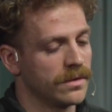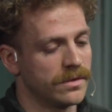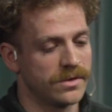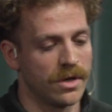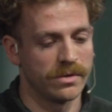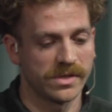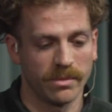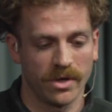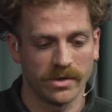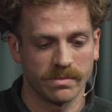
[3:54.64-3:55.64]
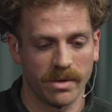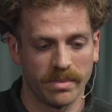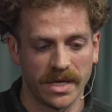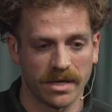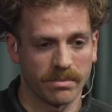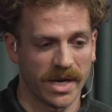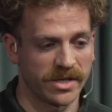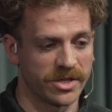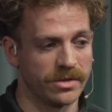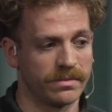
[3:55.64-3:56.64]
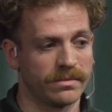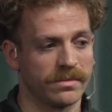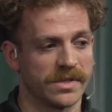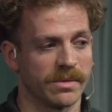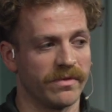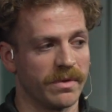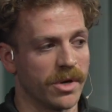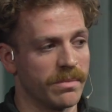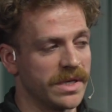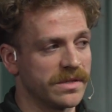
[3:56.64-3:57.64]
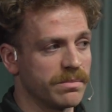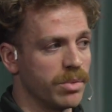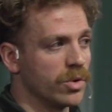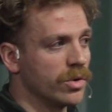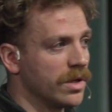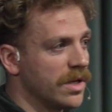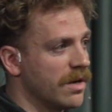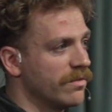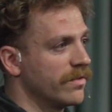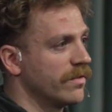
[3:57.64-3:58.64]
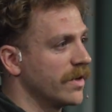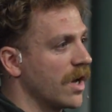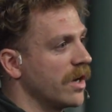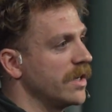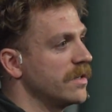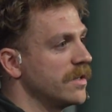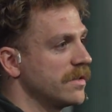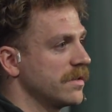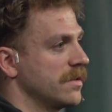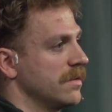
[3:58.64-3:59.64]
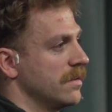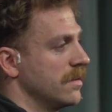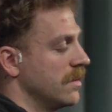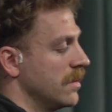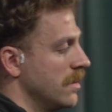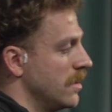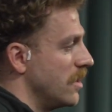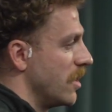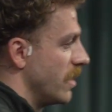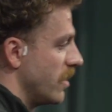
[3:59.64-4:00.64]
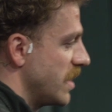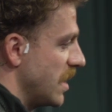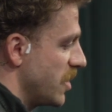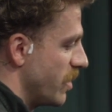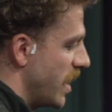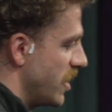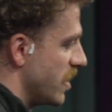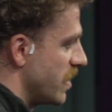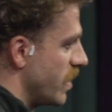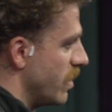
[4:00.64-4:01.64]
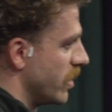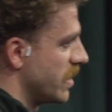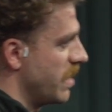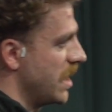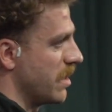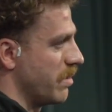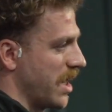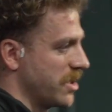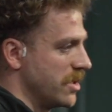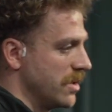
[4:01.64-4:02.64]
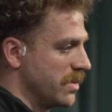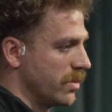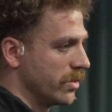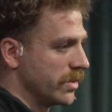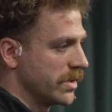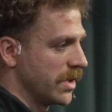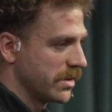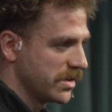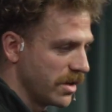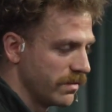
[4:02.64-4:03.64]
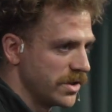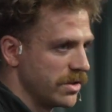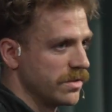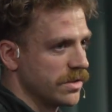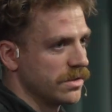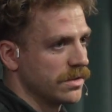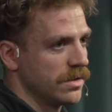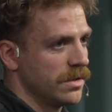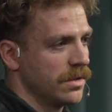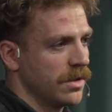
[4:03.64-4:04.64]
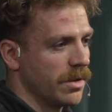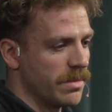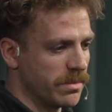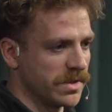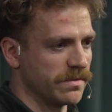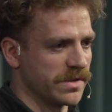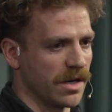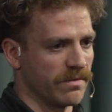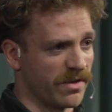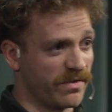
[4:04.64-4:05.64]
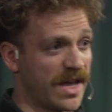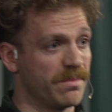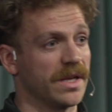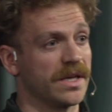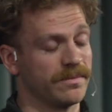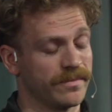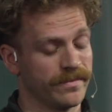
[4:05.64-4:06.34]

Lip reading: So some of those might be compassion, some of it might be support, love, kindness. You know, in situations, we want to be compassionate towards our service users, our members of staff, our family.